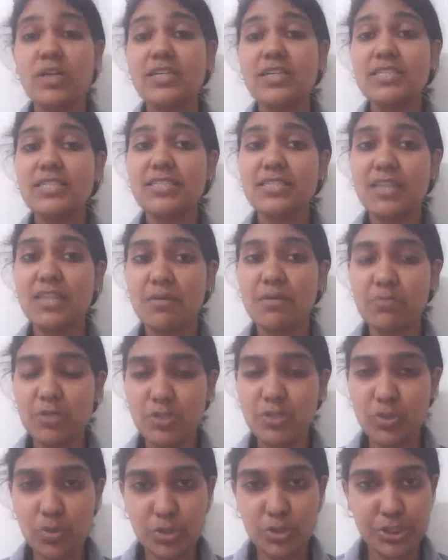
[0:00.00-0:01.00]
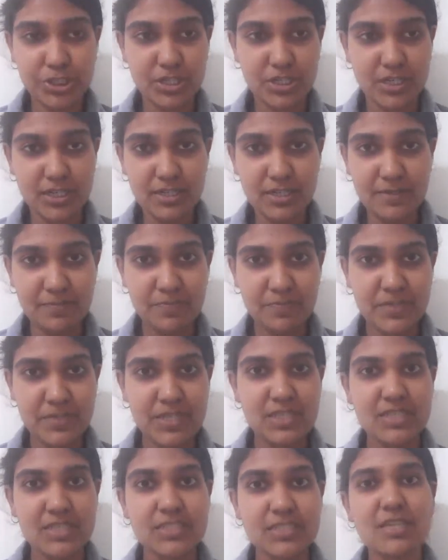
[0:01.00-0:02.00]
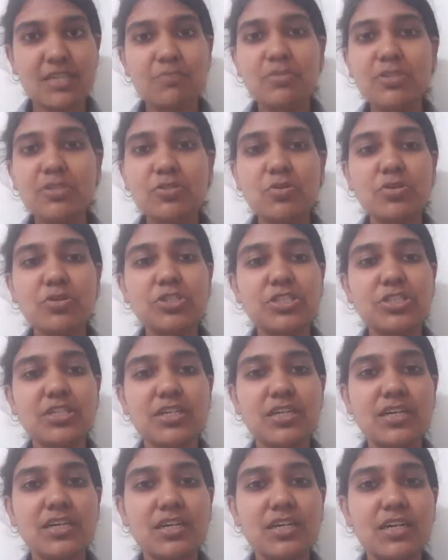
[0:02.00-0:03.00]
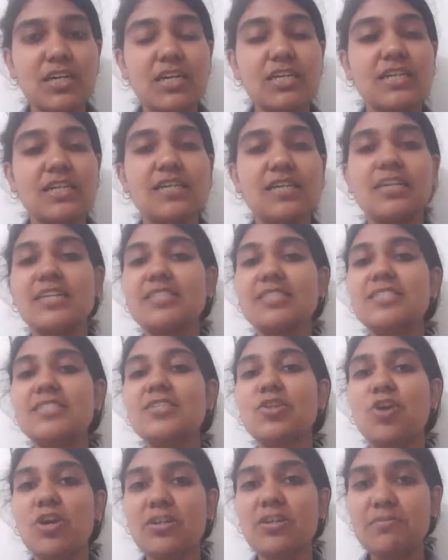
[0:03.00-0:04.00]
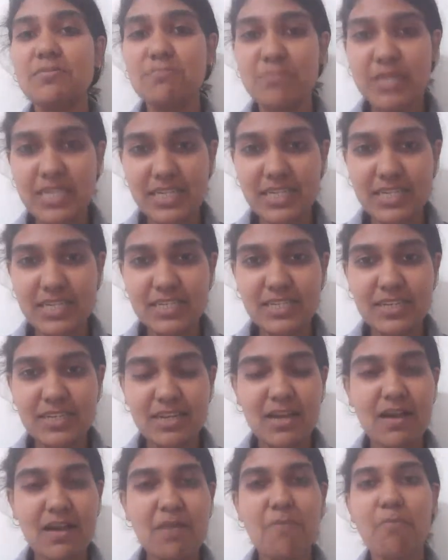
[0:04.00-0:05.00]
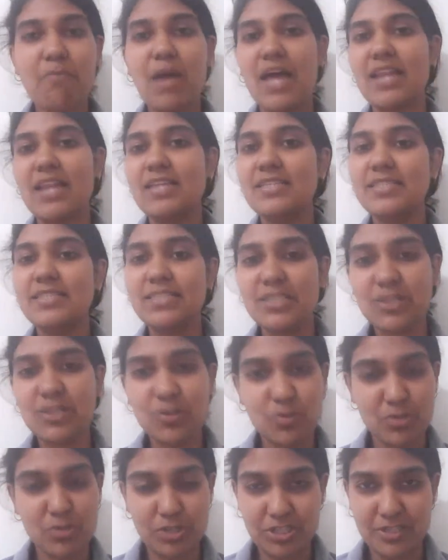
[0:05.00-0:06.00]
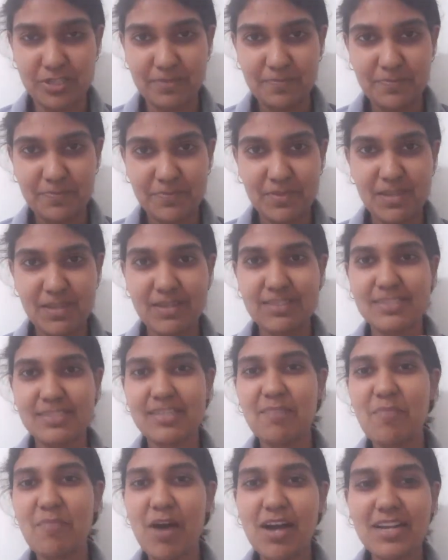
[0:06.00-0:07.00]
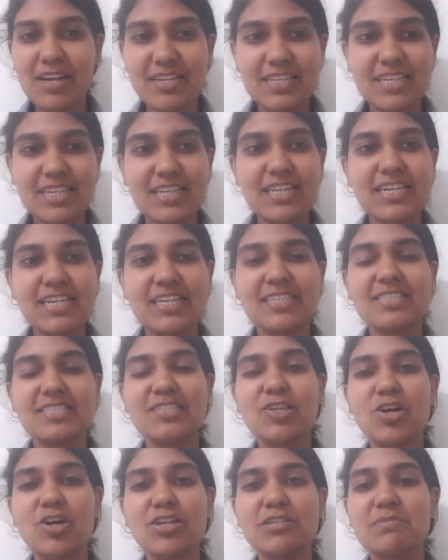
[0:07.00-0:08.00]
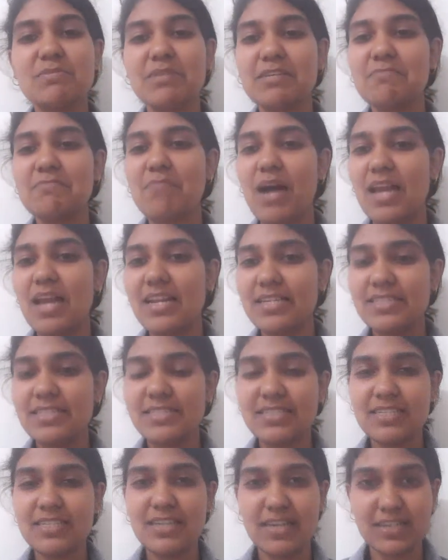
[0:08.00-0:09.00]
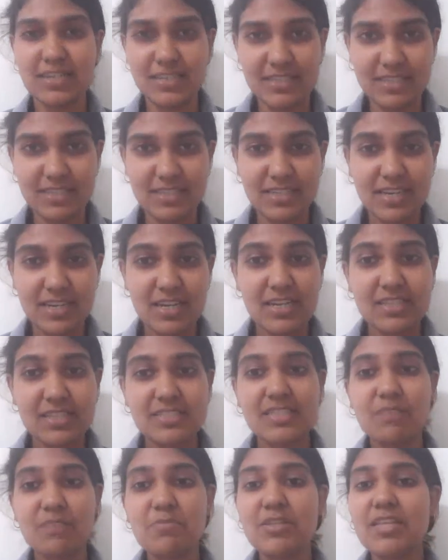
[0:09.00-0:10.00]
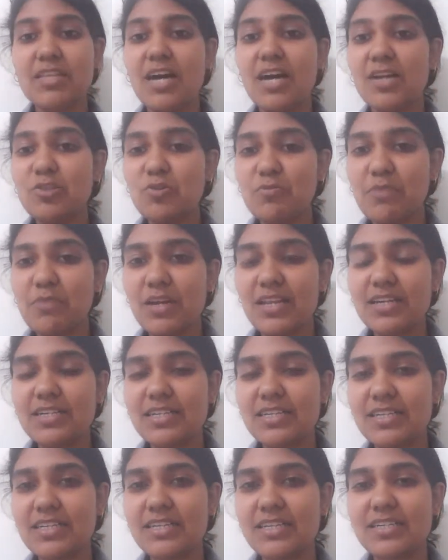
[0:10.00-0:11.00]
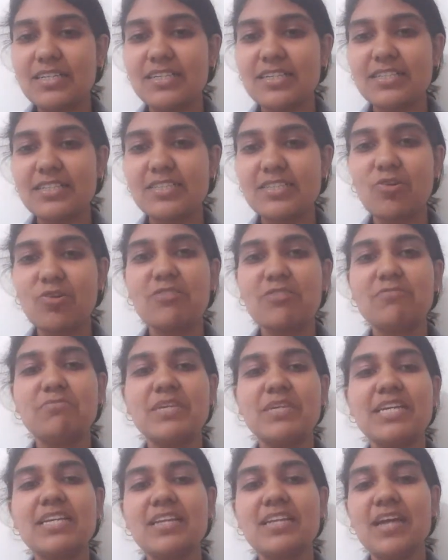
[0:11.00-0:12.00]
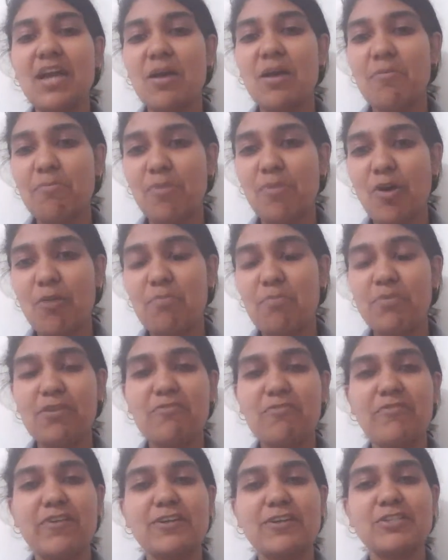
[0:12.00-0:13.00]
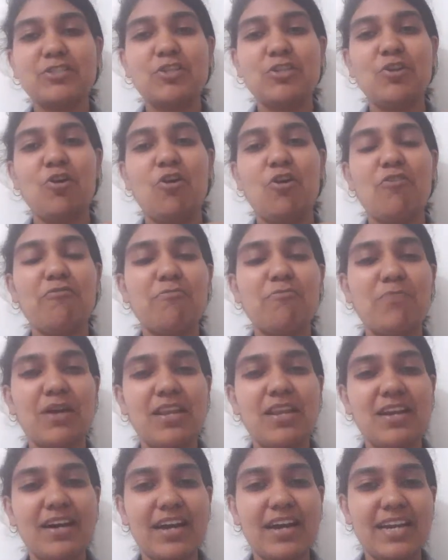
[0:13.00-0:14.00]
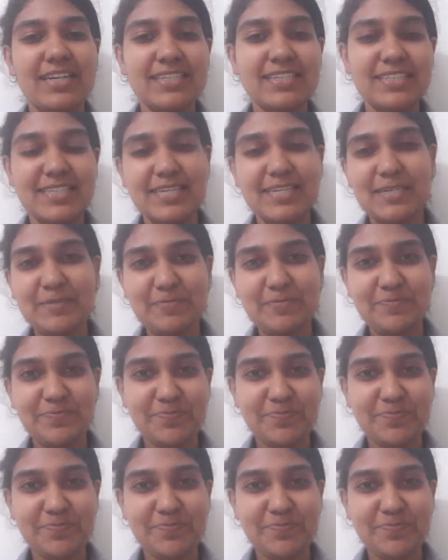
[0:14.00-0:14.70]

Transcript: What is samadoshaha? Samadoshaha does not mean balance in dosha. Samagnihi does not mean balance in Agni. Samadhatu Malakriya does not mean proper function of Mala and Kriya.